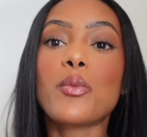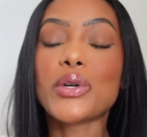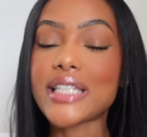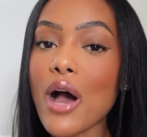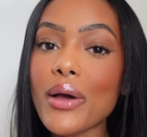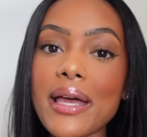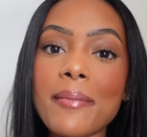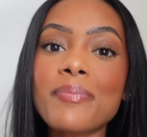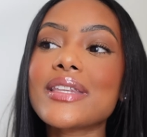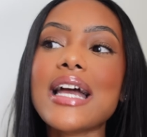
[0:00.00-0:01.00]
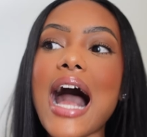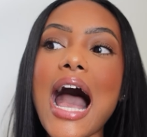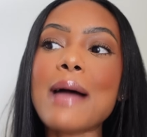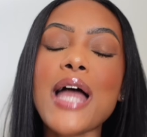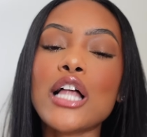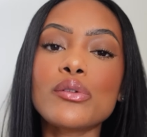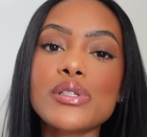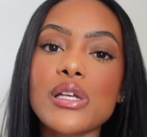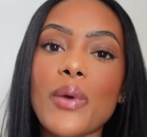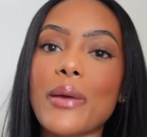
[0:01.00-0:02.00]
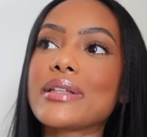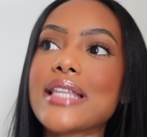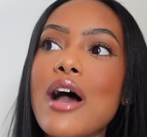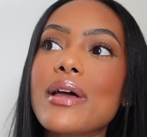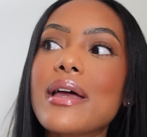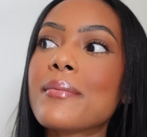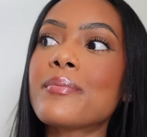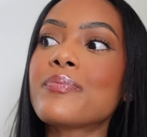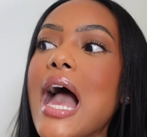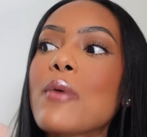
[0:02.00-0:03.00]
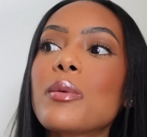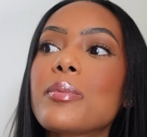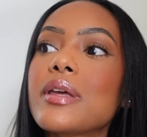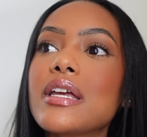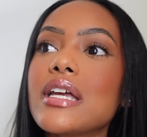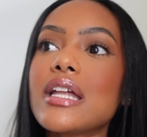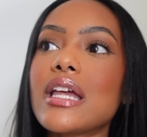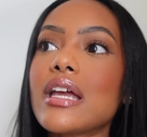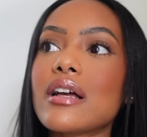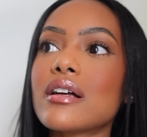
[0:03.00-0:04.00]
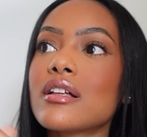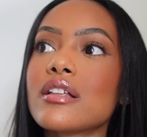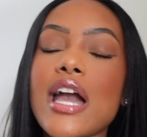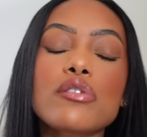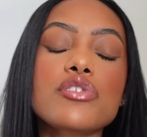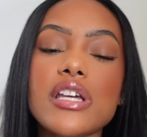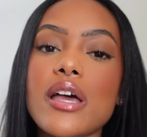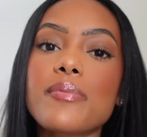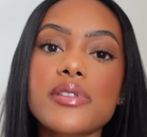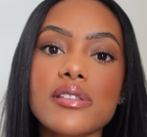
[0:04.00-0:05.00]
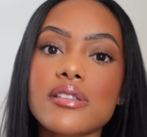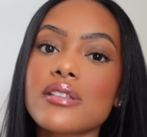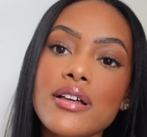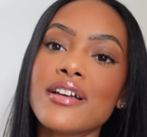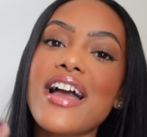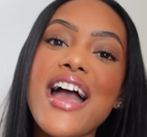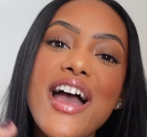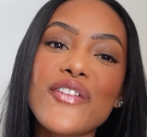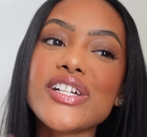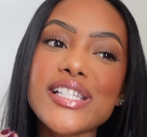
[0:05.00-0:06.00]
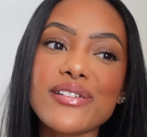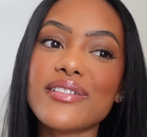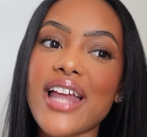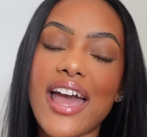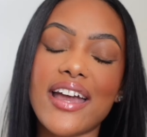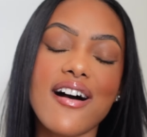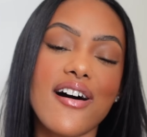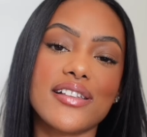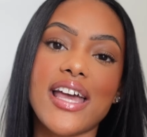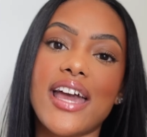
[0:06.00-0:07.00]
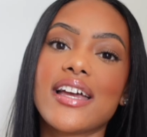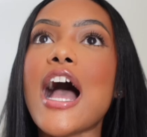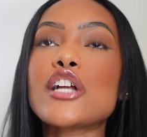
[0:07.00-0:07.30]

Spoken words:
Without him, I'm not losing weight. Without him, I would be eating kettle chips every single day, all day.